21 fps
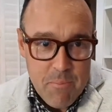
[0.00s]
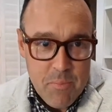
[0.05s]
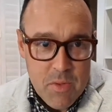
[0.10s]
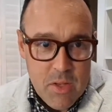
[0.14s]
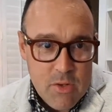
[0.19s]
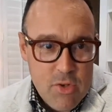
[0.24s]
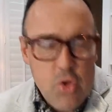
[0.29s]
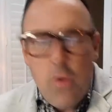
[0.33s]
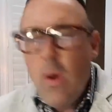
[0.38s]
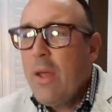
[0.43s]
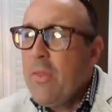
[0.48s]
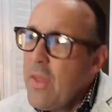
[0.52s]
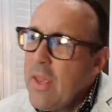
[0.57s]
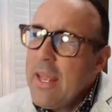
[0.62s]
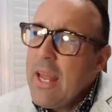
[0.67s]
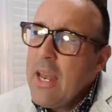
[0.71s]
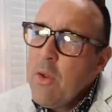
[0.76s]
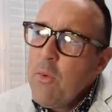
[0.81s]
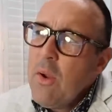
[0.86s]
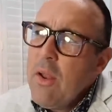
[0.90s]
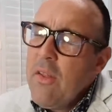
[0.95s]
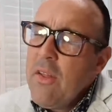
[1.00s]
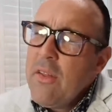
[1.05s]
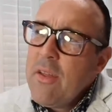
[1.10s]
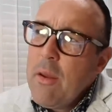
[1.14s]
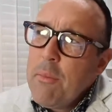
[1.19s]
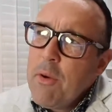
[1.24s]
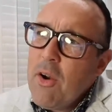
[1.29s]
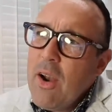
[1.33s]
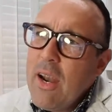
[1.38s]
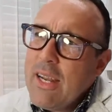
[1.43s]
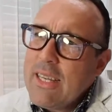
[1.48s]
Do I think anyone on the
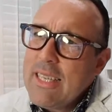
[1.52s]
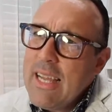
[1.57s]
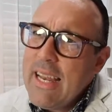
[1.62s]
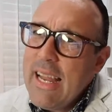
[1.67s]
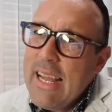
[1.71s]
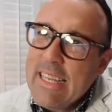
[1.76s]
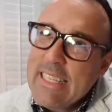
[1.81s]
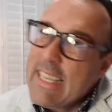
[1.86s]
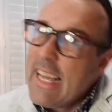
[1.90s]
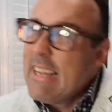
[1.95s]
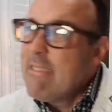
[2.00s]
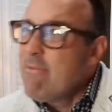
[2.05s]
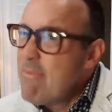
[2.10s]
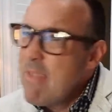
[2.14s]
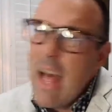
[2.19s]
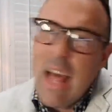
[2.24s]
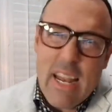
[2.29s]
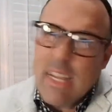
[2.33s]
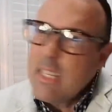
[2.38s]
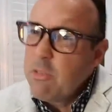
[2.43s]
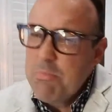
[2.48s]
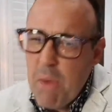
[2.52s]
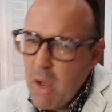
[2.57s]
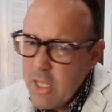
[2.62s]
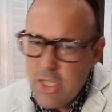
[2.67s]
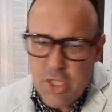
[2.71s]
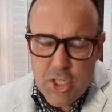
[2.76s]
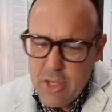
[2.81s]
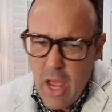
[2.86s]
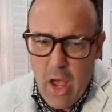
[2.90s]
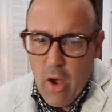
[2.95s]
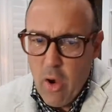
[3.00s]
Democratic side has that? Not as
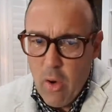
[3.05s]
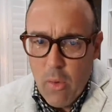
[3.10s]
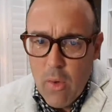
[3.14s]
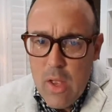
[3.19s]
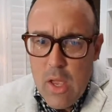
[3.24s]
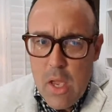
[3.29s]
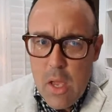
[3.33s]
much, no.